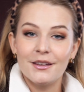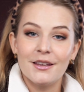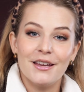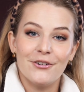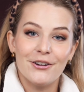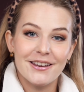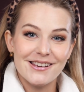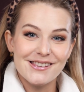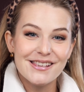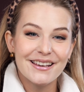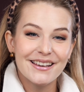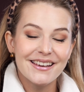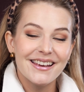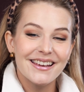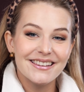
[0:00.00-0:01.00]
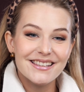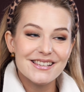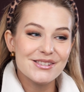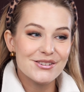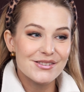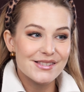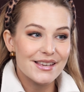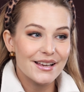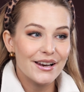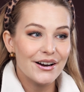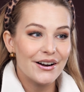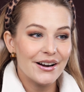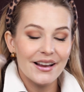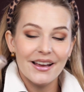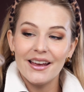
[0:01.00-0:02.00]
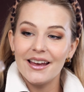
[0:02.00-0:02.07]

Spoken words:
here it is, this concealer.